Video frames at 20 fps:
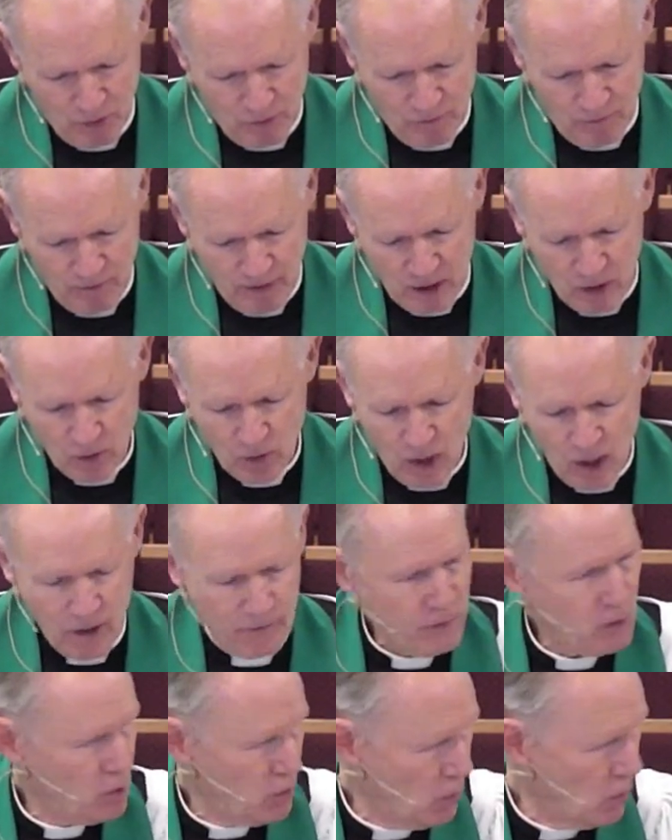Veer
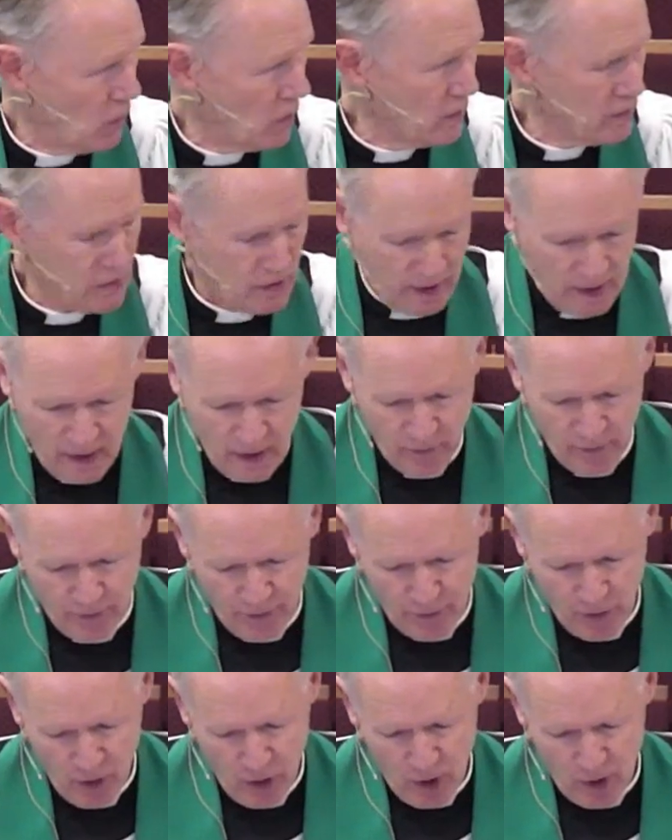off course in
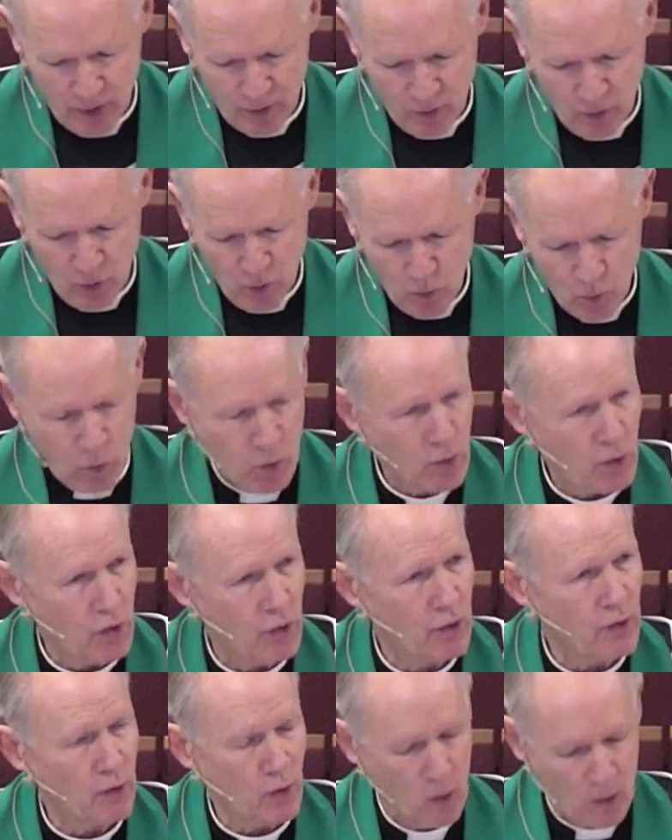thought,
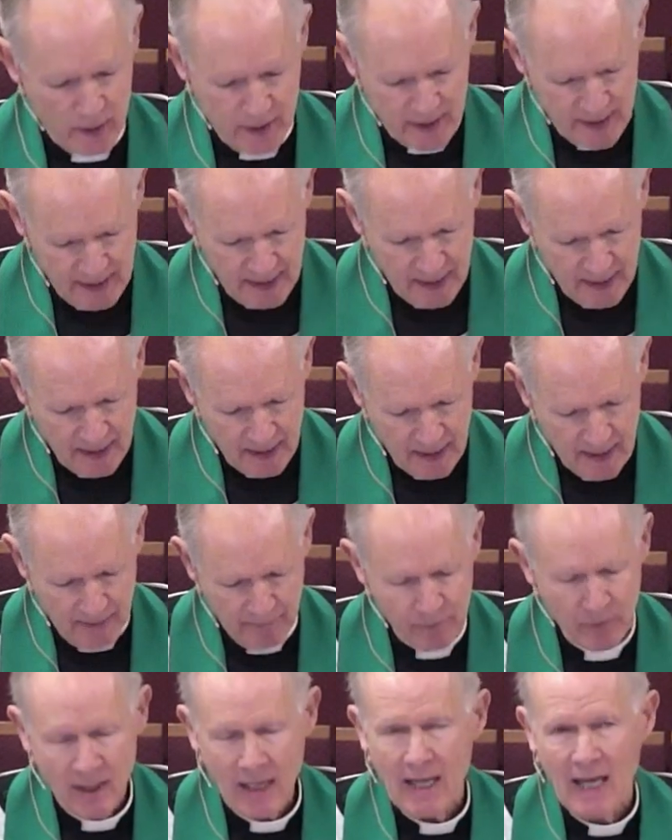word, or
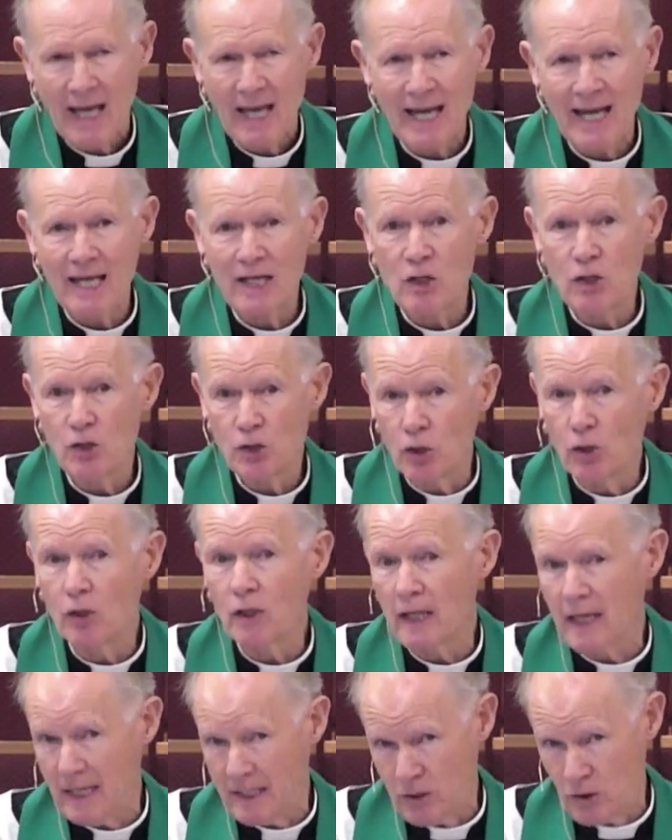deed, and you'll
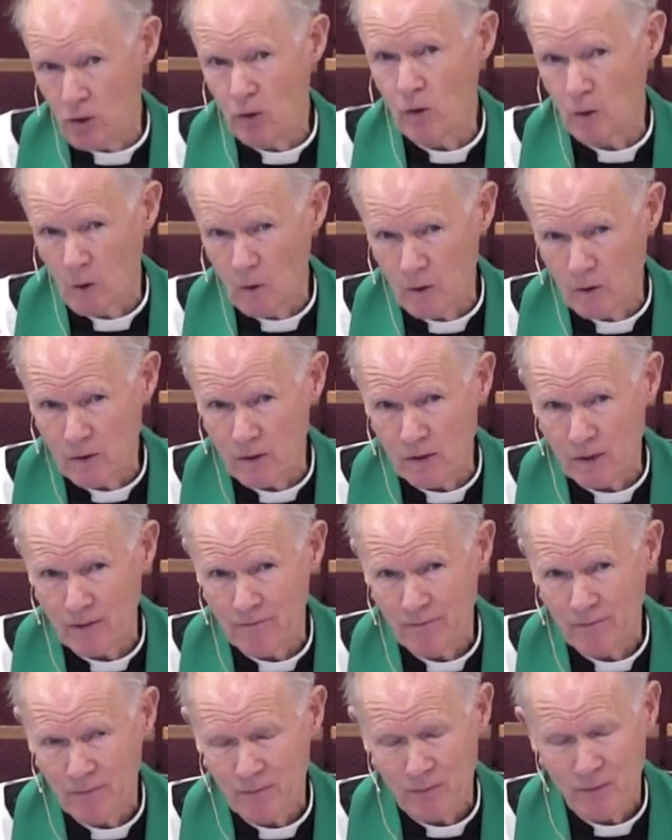get yours.
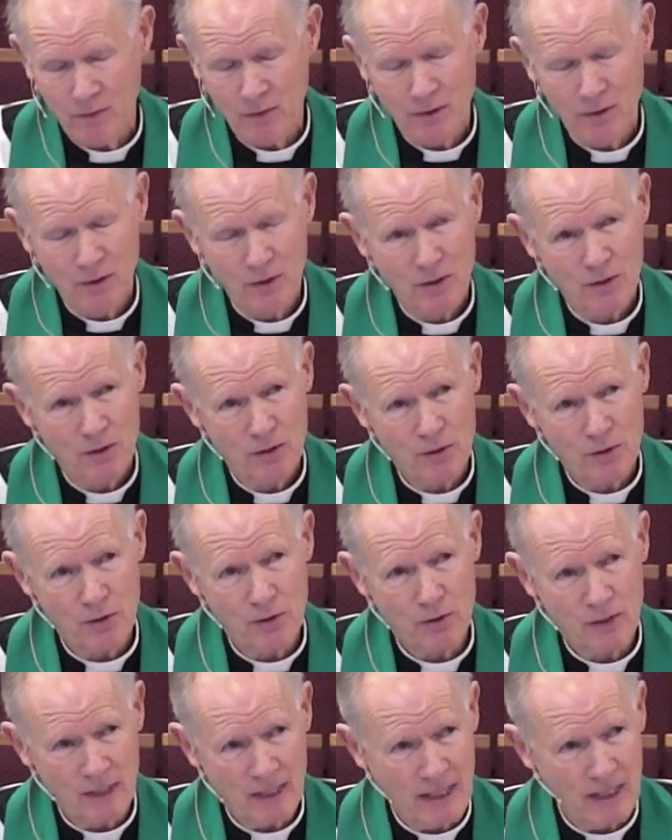
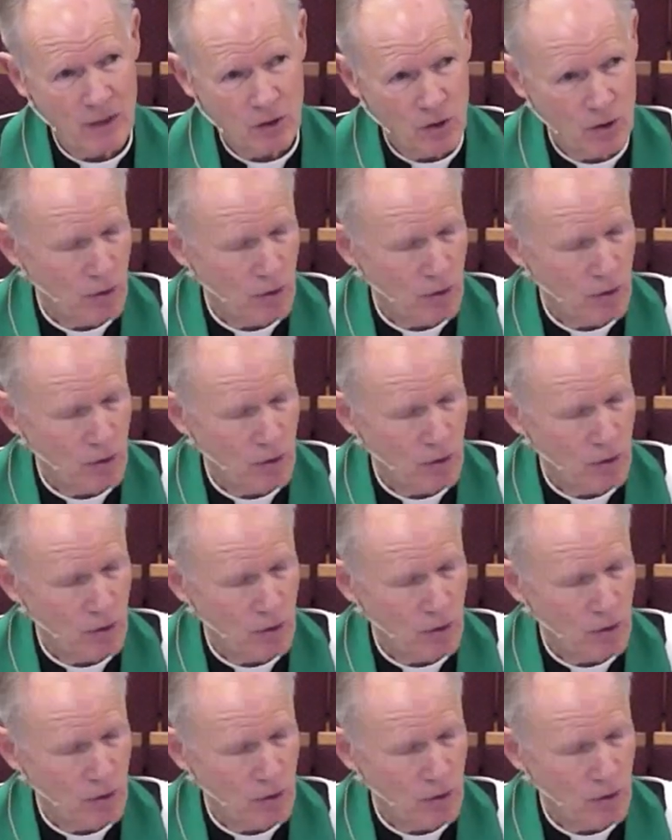You'll get